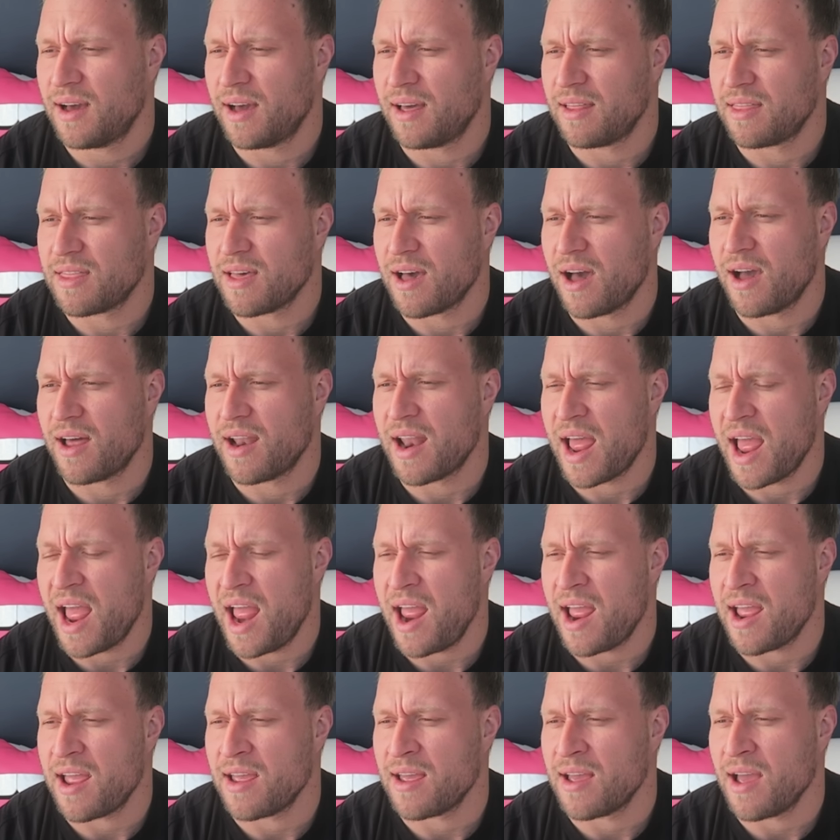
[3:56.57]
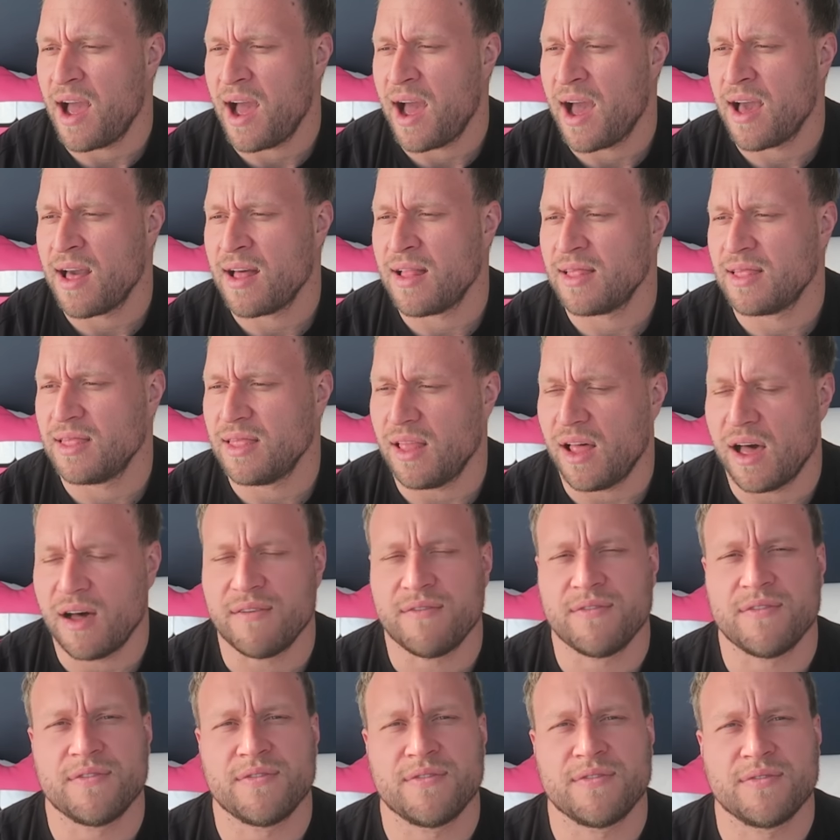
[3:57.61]
I thought, hey, I
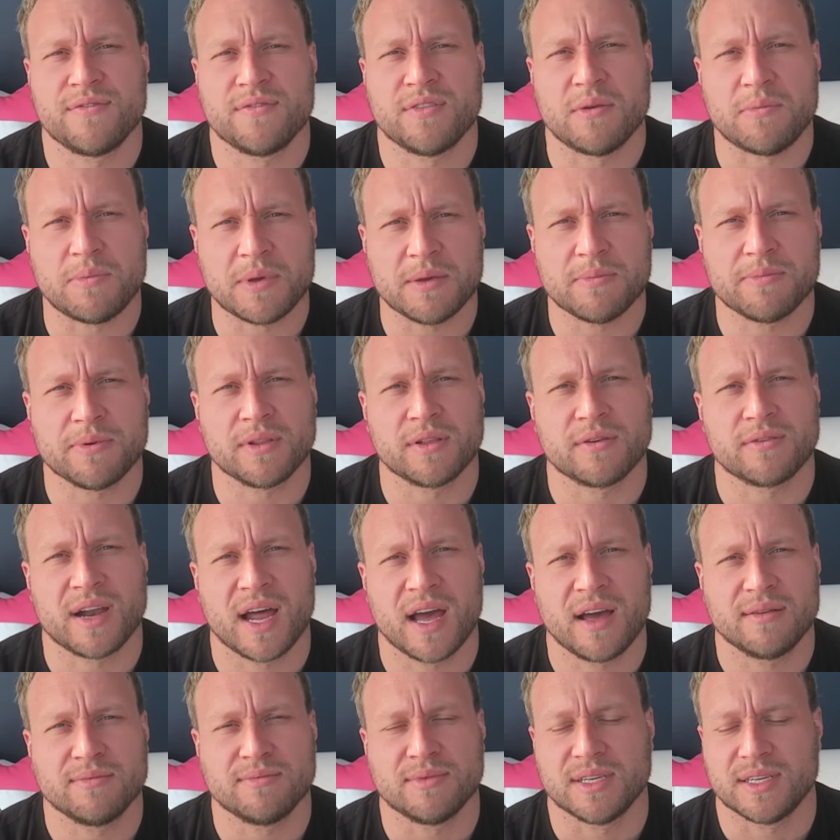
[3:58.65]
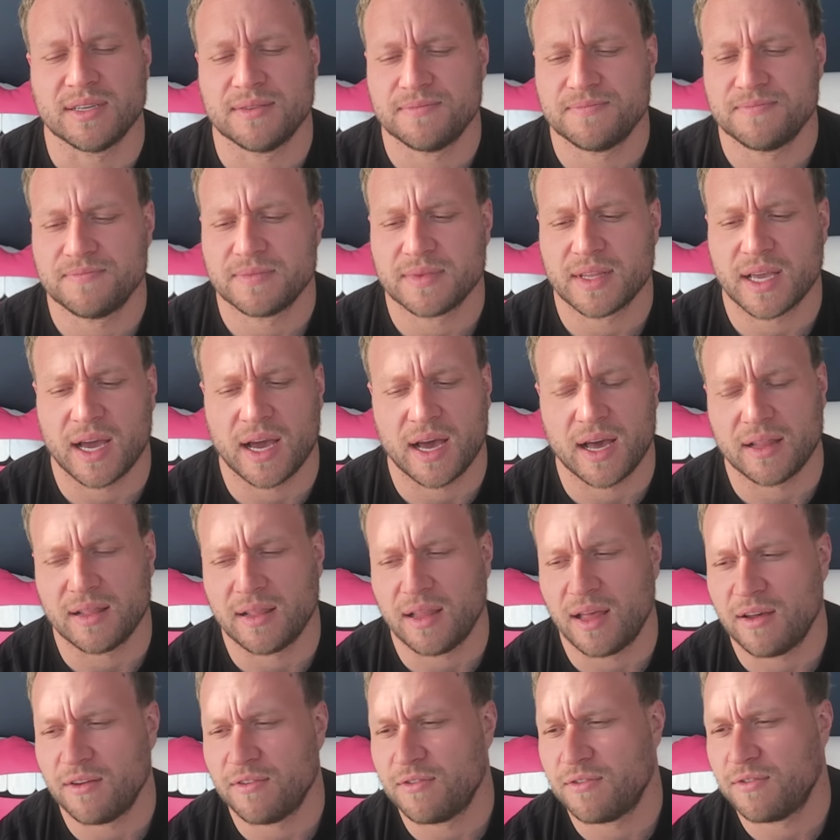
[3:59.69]
love the people around me. I
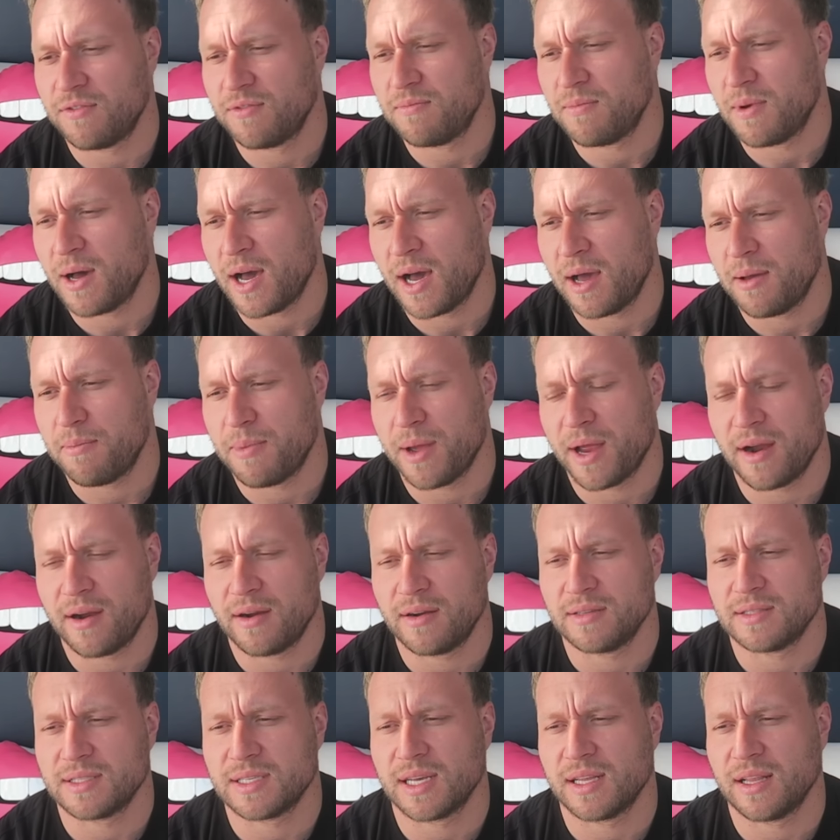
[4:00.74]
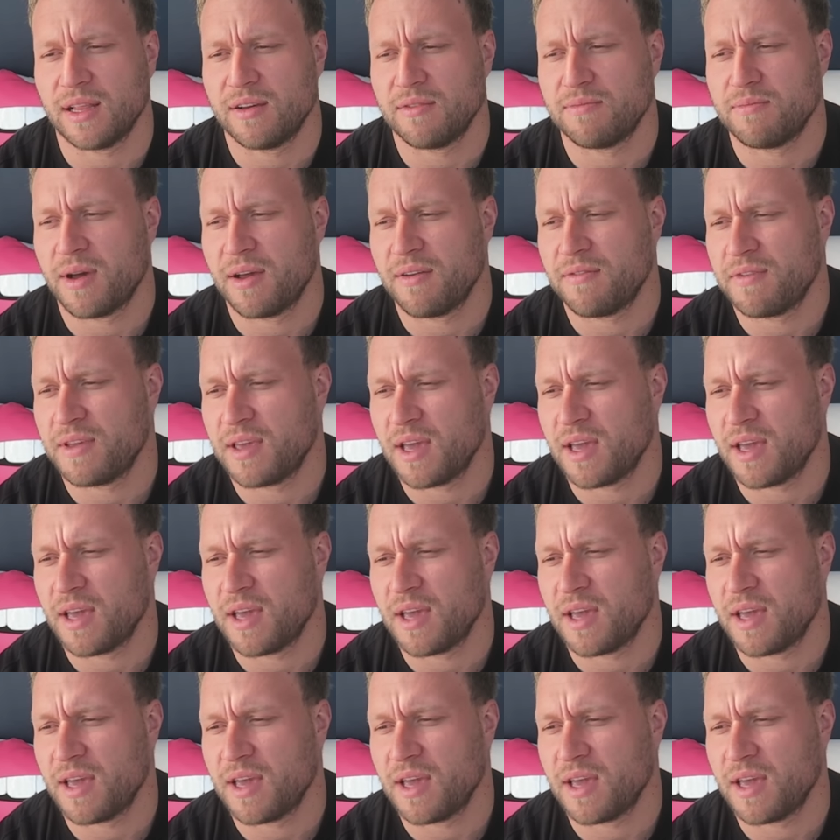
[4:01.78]
love my parents, I love my